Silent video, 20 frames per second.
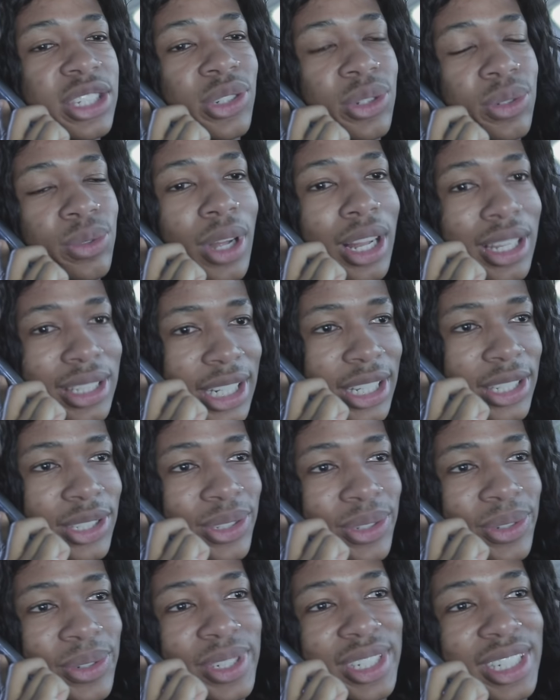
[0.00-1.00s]
I'll text you.
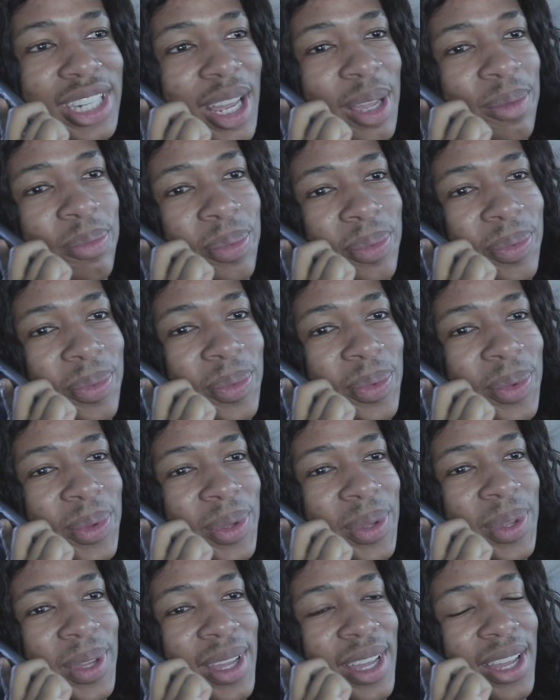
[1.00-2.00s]
Wap.
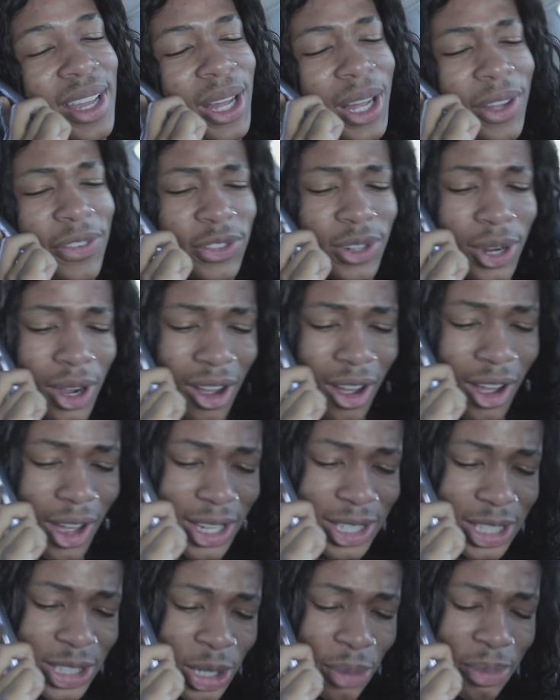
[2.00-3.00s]
Sure. Of
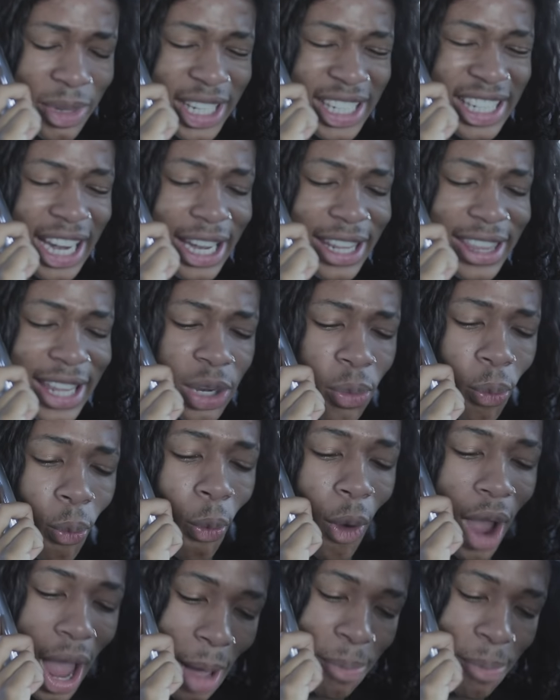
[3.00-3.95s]
course, Chumi, can I need that